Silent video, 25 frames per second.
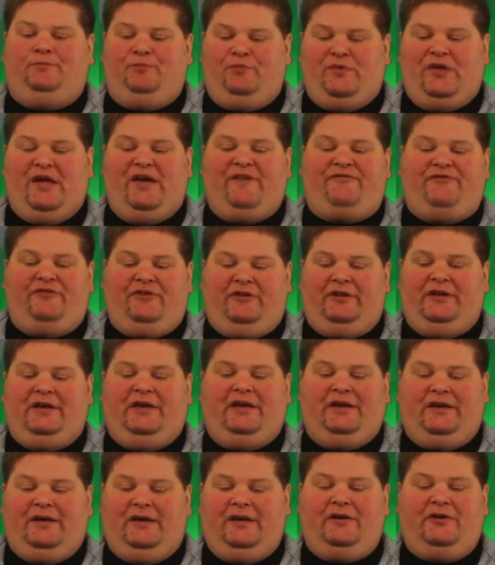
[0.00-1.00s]

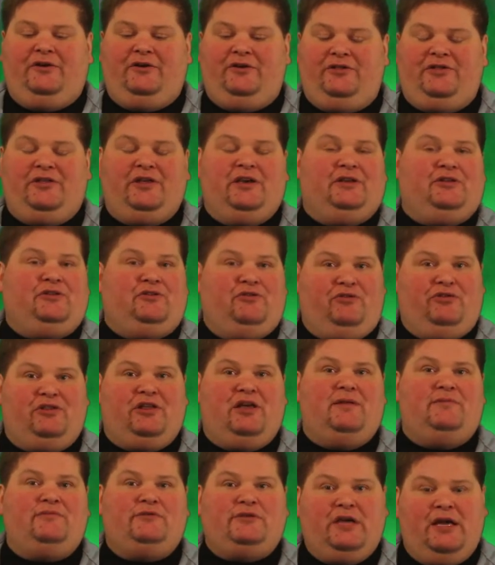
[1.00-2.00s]
Definitely a good thing. 2
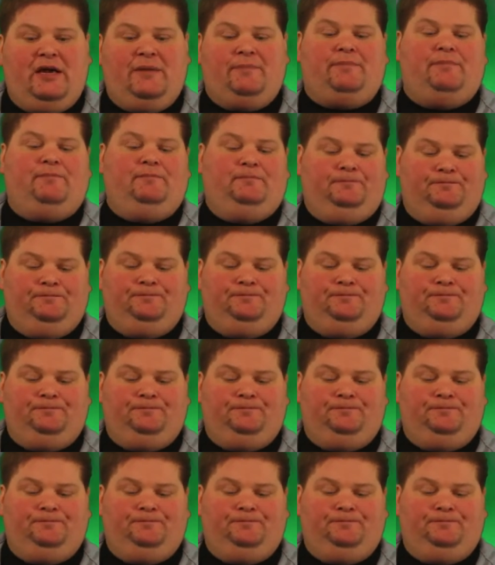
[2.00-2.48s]
thumbs up.